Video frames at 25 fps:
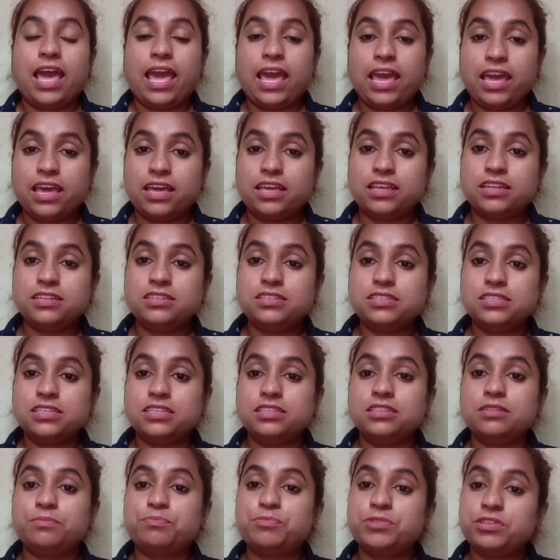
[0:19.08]
And
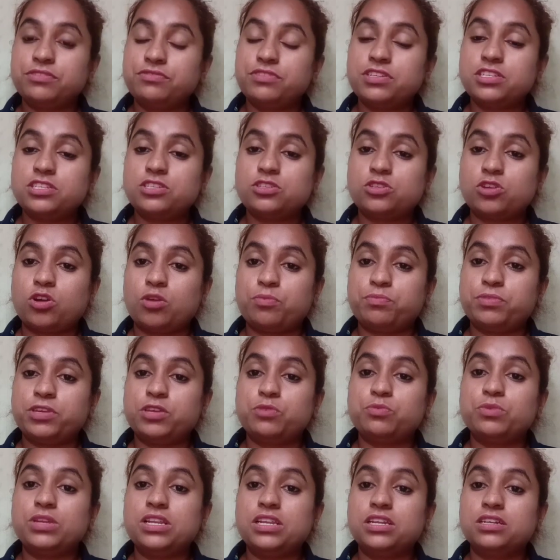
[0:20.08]
in the previous
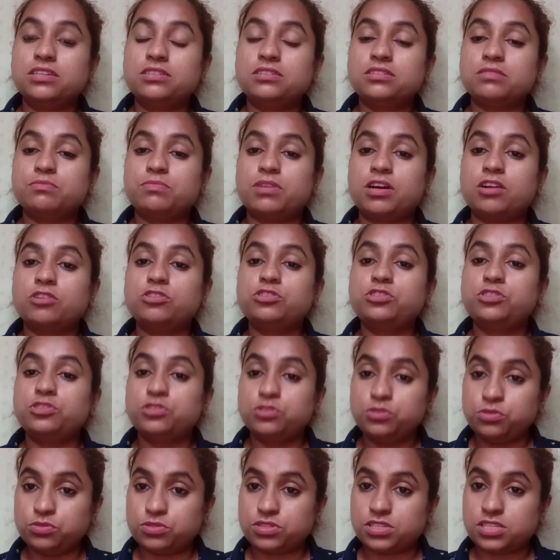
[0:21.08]
topic we learned about
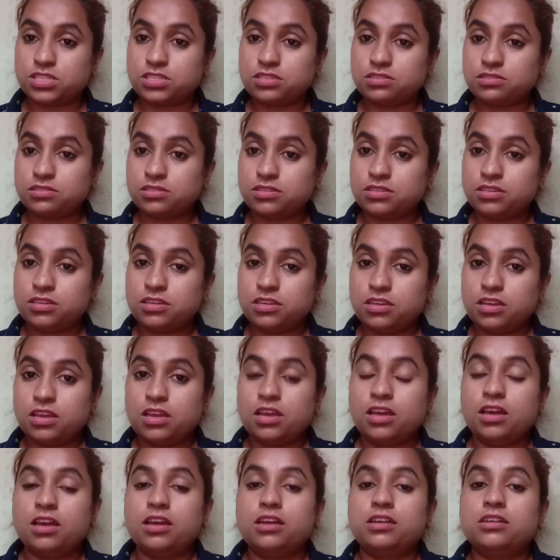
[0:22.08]
roots.
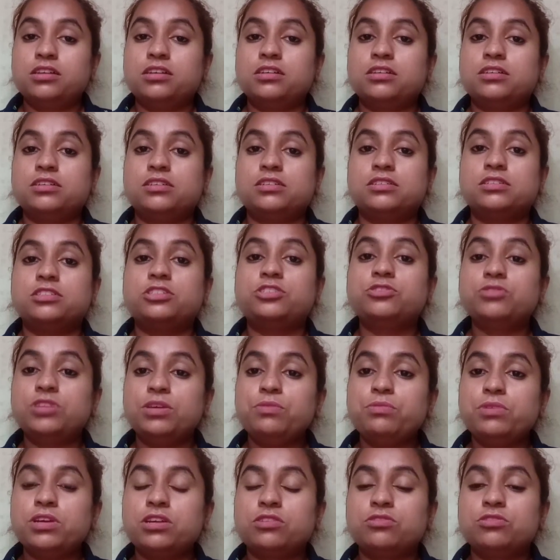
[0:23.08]
Today
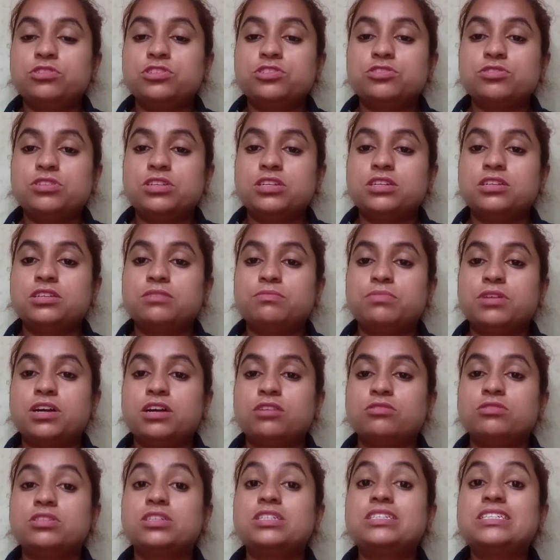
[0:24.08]
we are going to learn
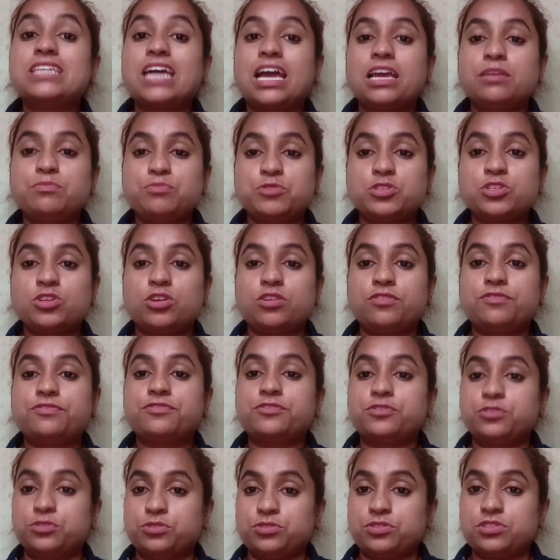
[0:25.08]
about the types of
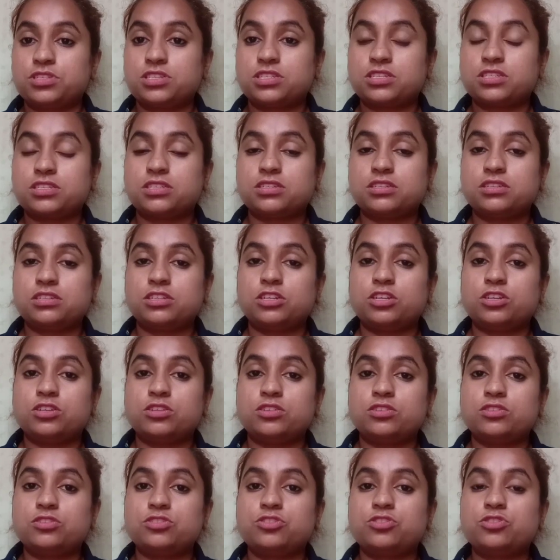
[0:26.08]
roots.
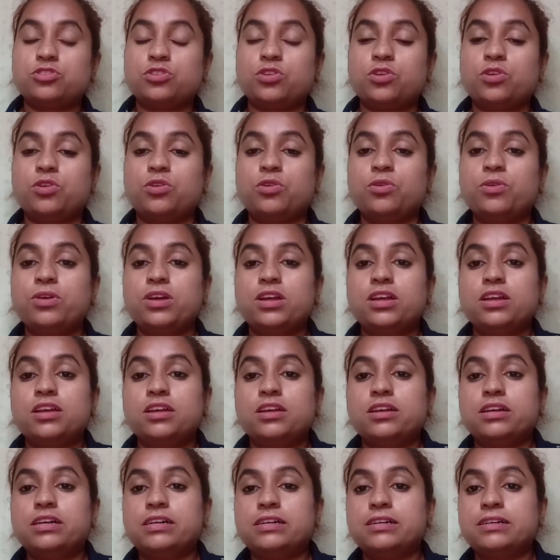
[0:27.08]
So,
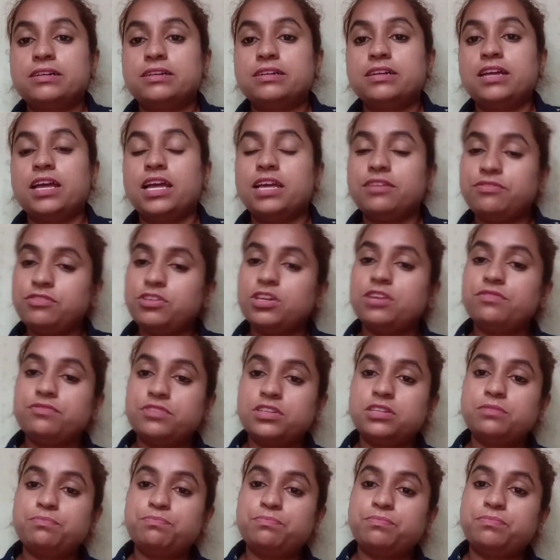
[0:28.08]
have you
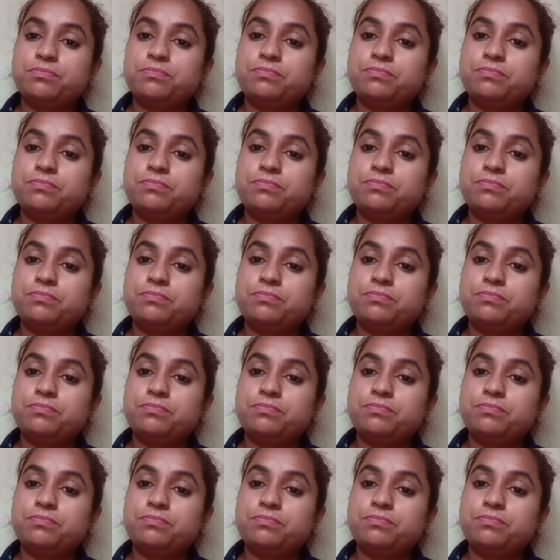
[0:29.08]
ever